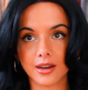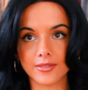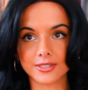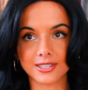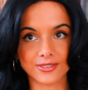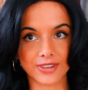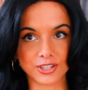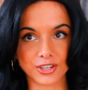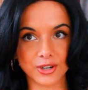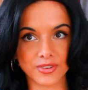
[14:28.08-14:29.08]
Obviously,
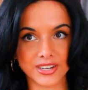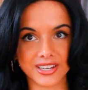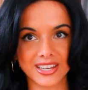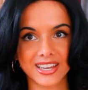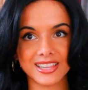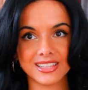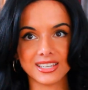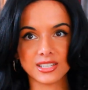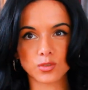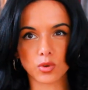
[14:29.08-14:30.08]
Fashion Nova.
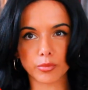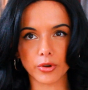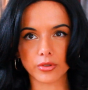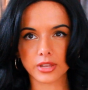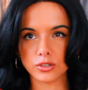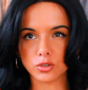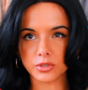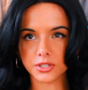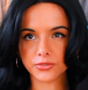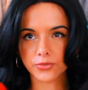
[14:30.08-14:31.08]
These were both, I do
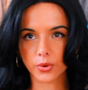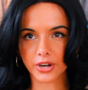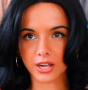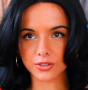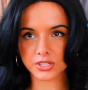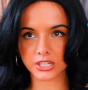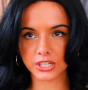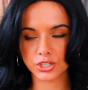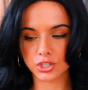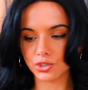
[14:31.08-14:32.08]
believe, $4
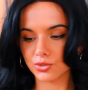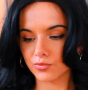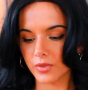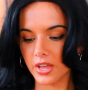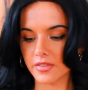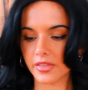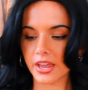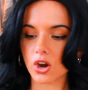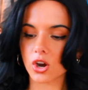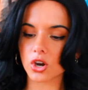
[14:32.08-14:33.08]
each.
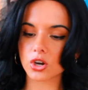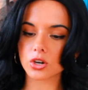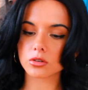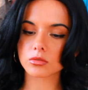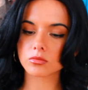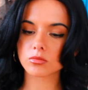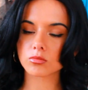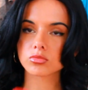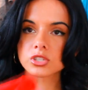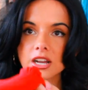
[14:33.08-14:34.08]
They are
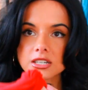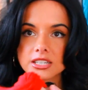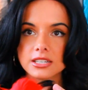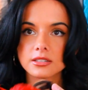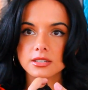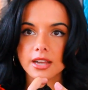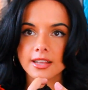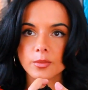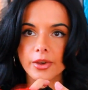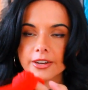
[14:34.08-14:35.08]
tucked in
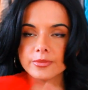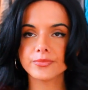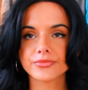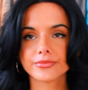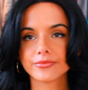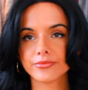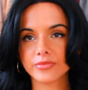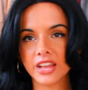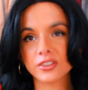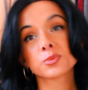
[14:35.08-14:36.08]
at the bottom,
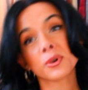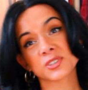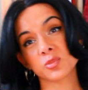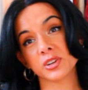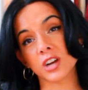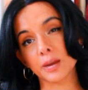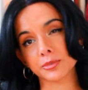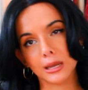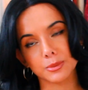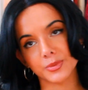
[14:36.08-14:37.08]
and they're supposed to be
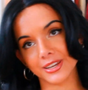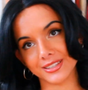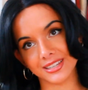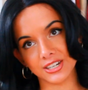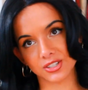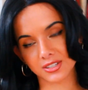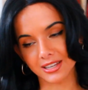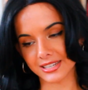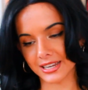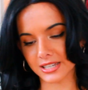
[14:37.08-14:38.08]
crop tops, but they just look
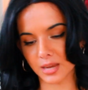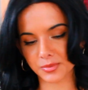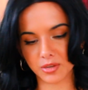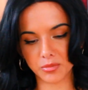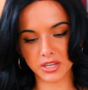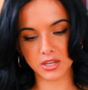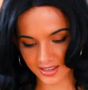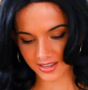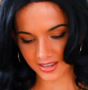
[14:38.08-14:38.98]
like tank tops on me.